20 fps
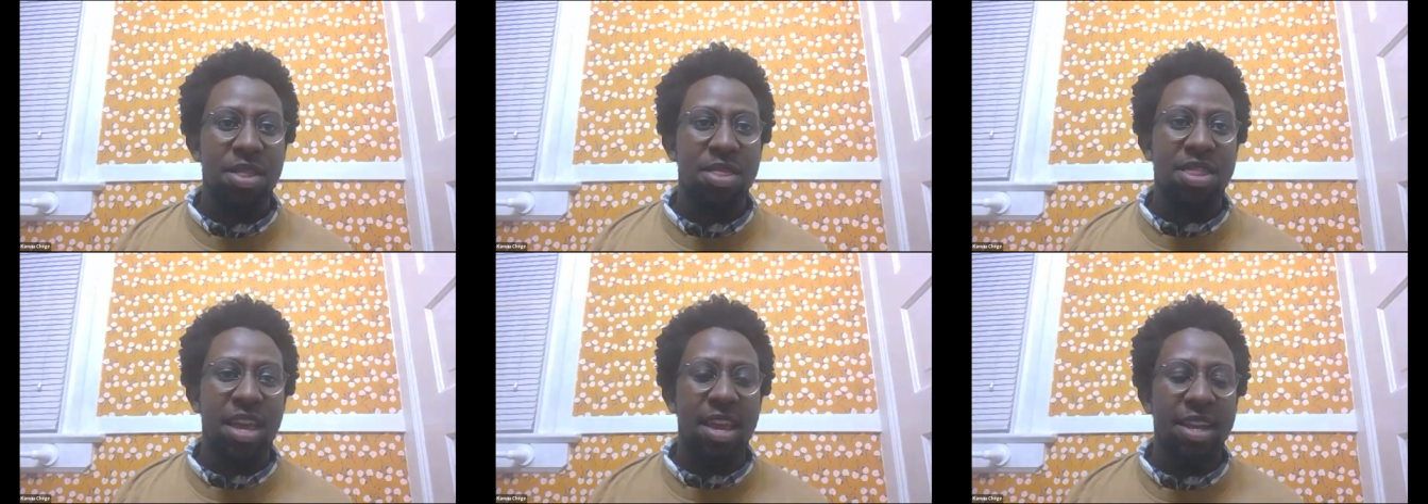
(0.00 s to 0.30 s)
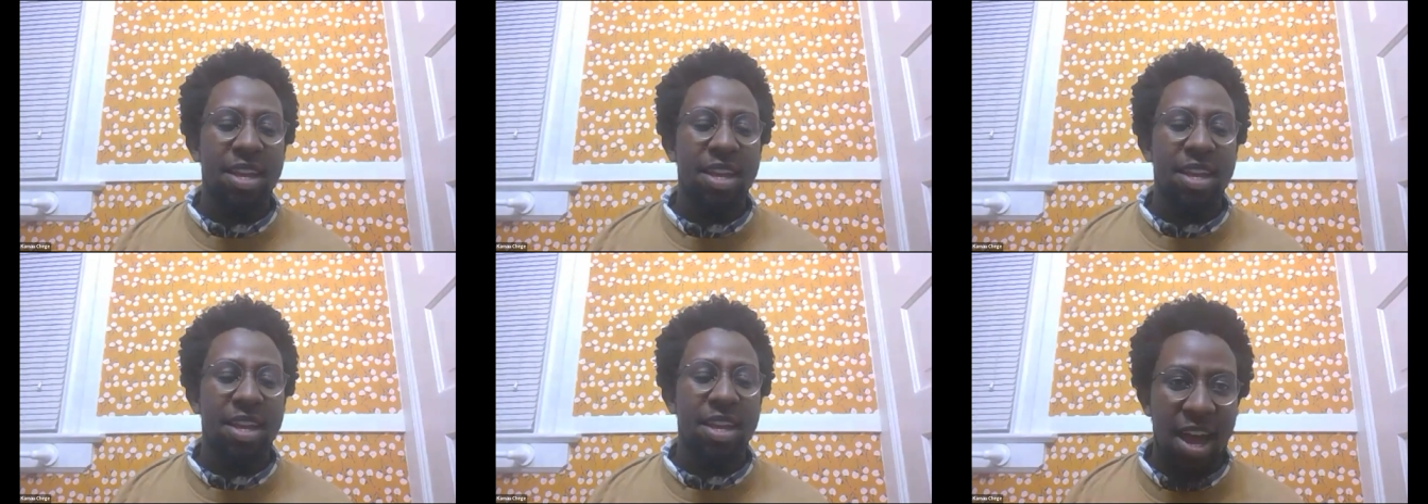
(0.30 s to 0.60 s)

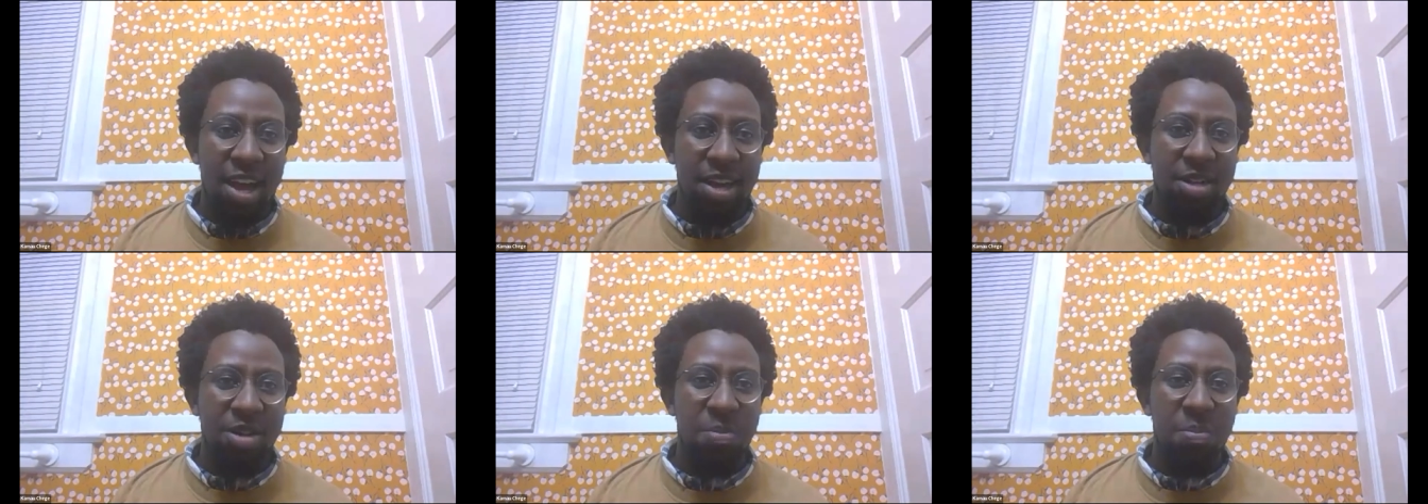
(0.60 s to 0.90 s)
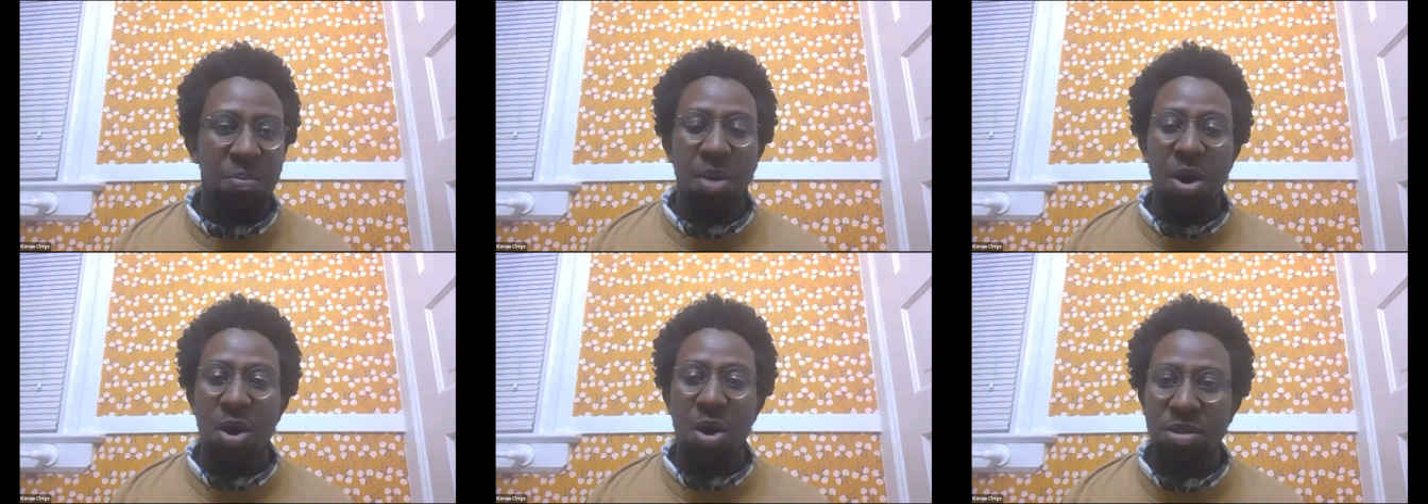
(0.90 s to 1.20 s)
things that
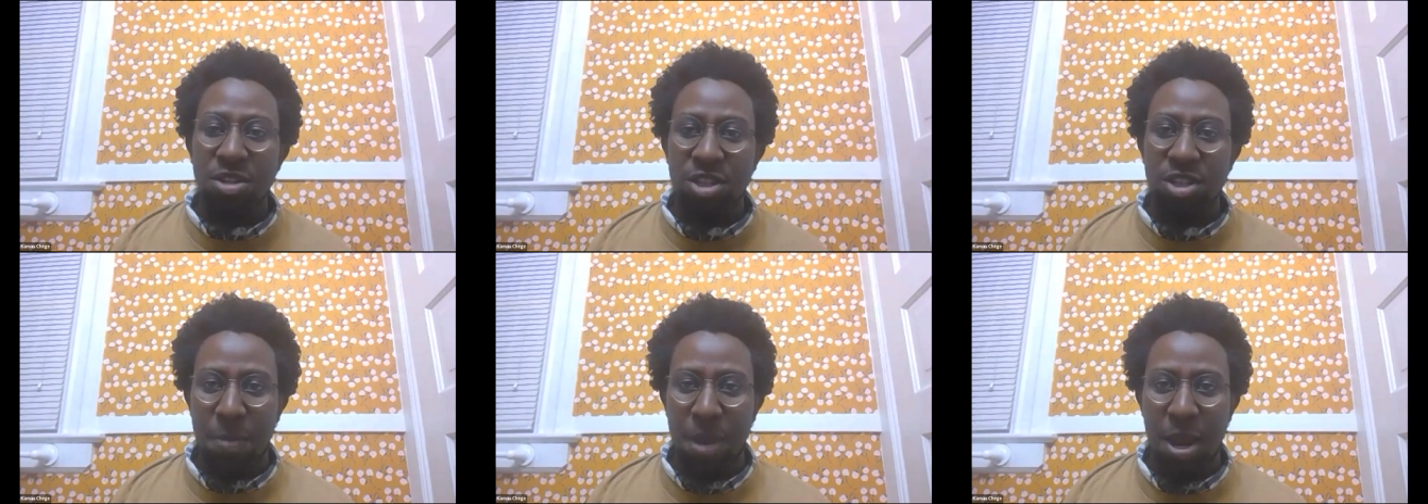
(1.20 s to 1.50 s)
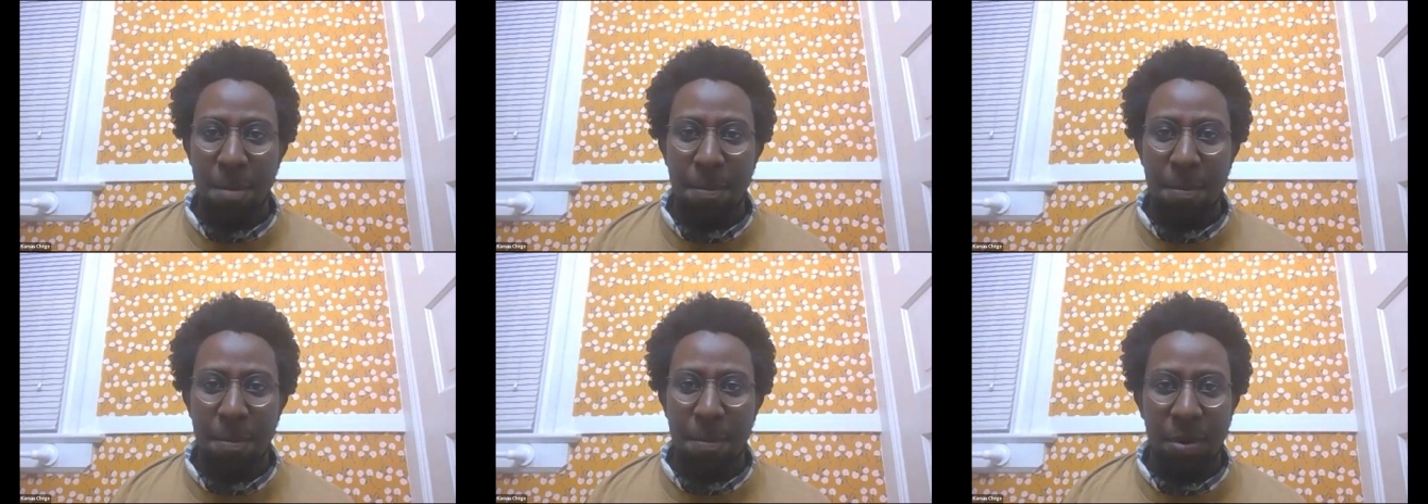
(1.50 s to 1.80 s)
most
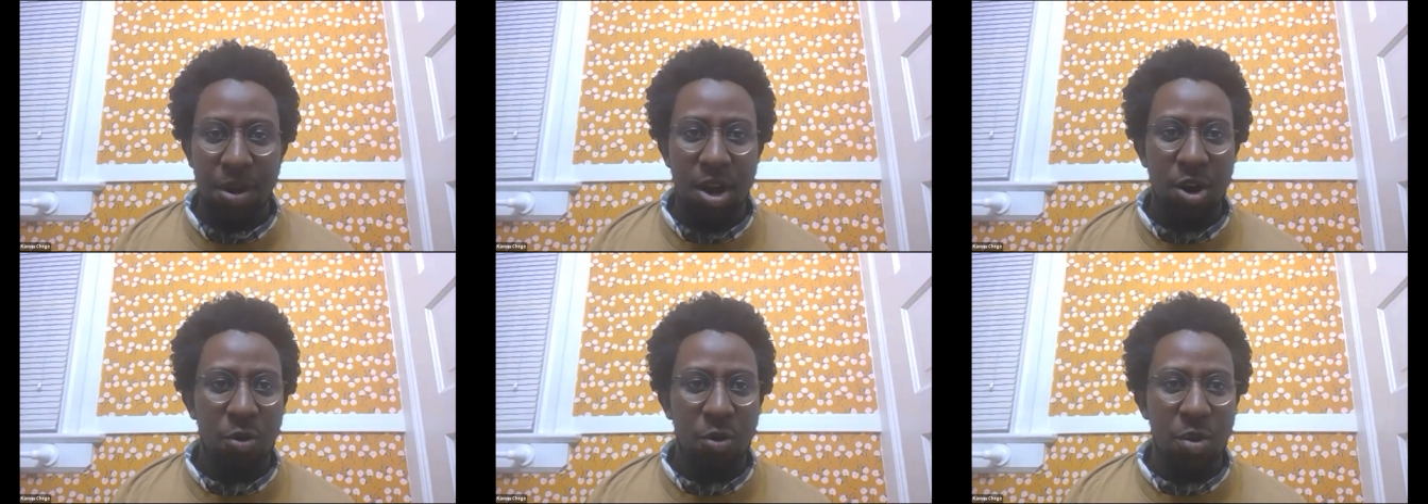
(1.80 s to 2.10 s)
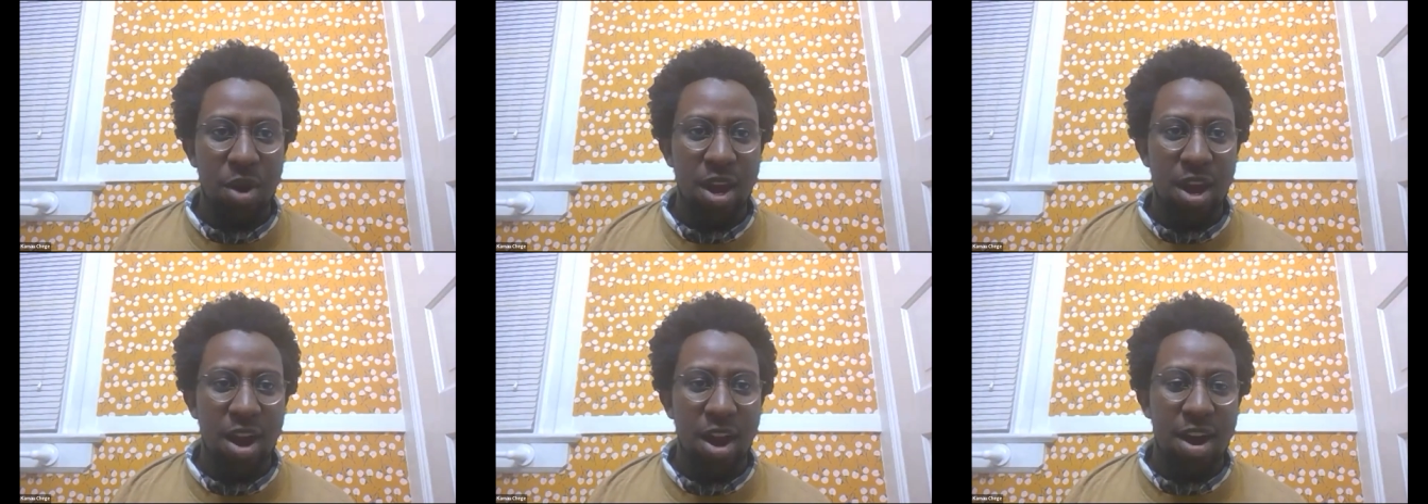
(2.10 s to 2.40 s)
people
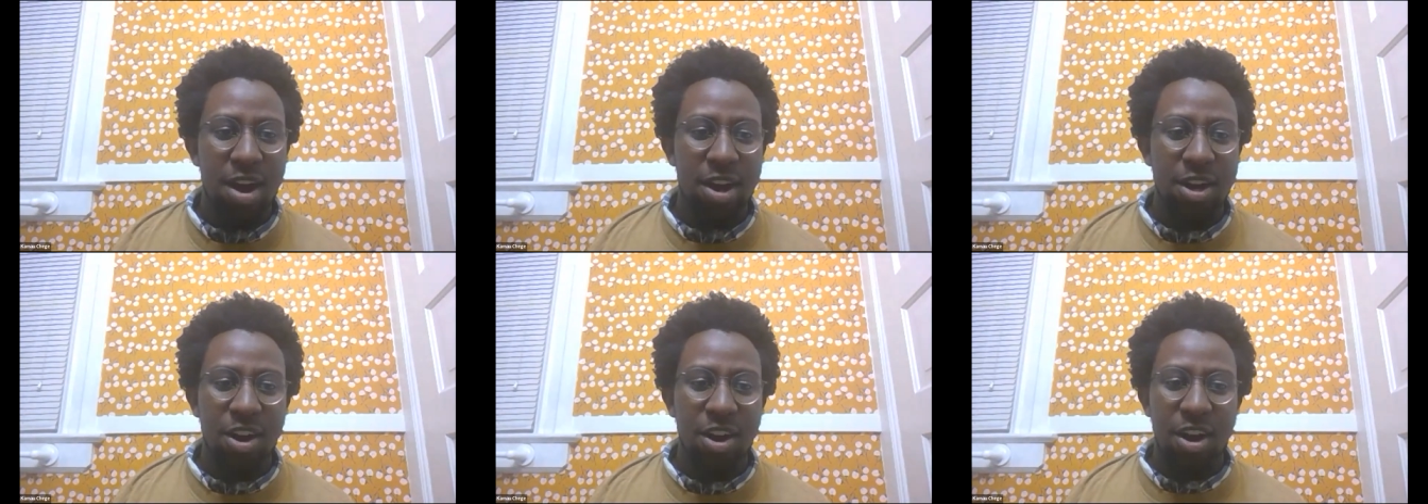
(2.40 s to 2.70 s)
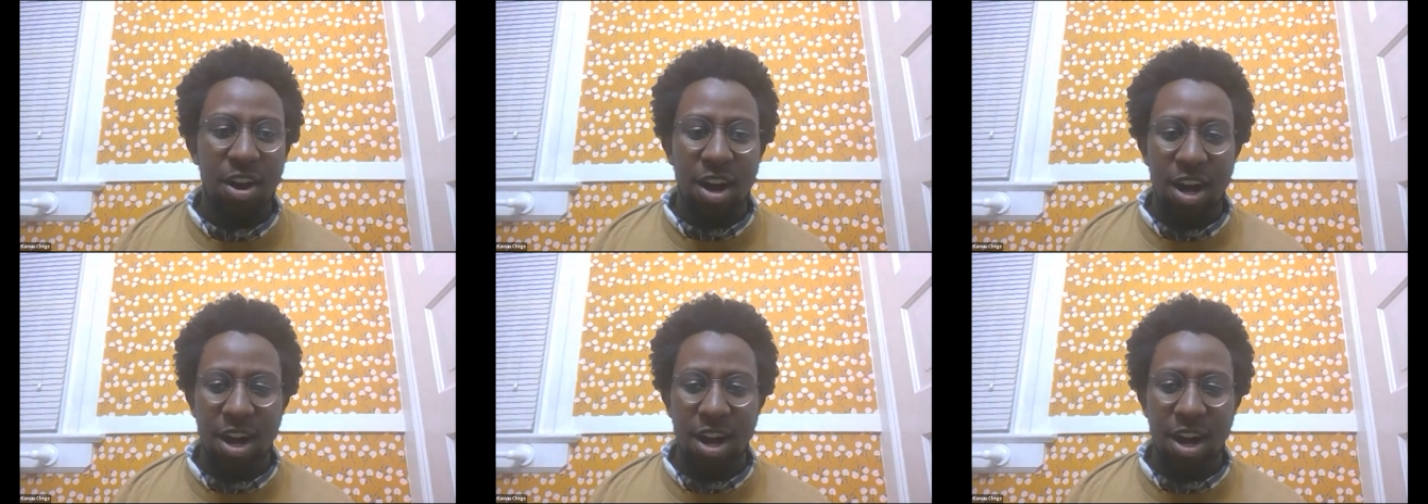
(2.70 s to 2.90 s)
agree on,